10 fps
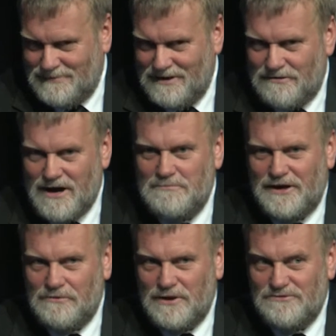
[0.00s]
There are
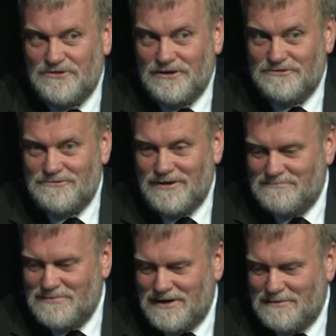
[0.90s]
better websites around,
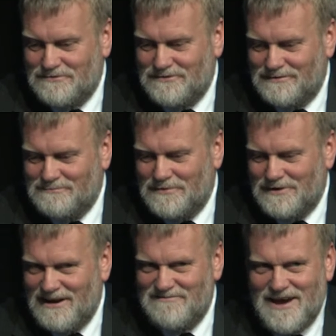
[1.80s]
perhaps.
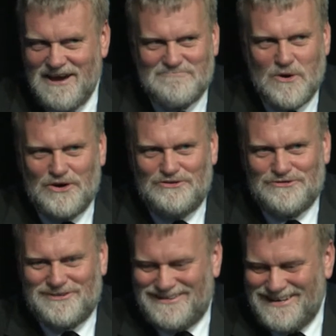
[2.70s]
Have more
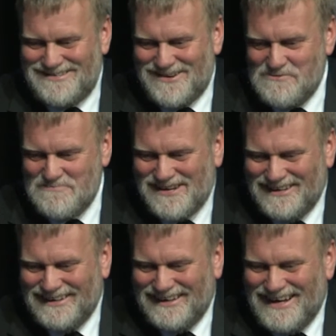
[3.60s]
interesting things on them.
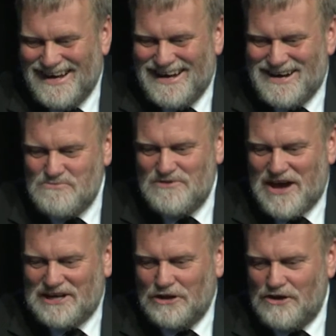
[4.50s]
We've
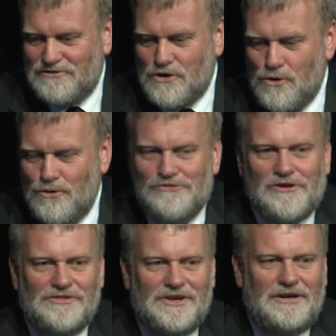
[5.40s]
had a lot of calls
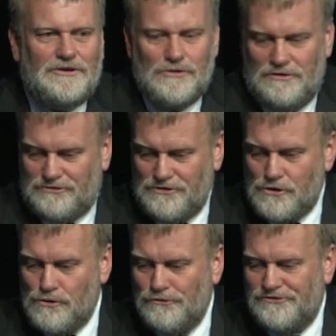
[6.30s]
to the
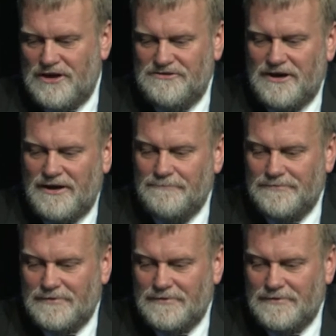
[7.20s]
call centre,